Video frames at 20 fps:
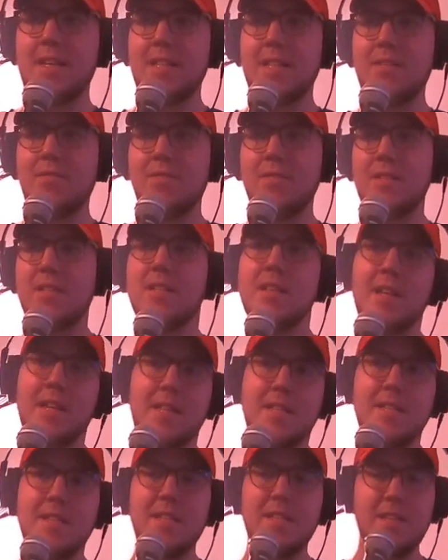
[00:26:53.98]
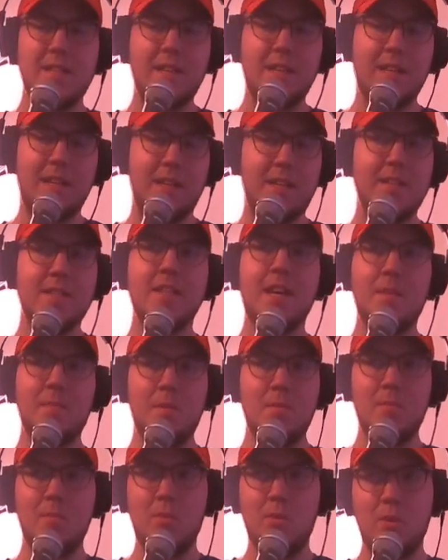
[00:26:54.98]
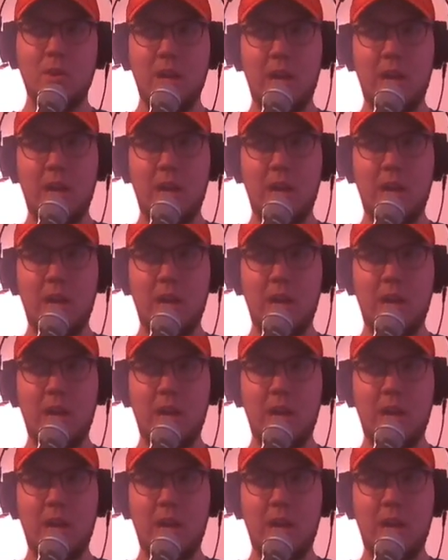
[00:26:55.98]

a different like like excitement more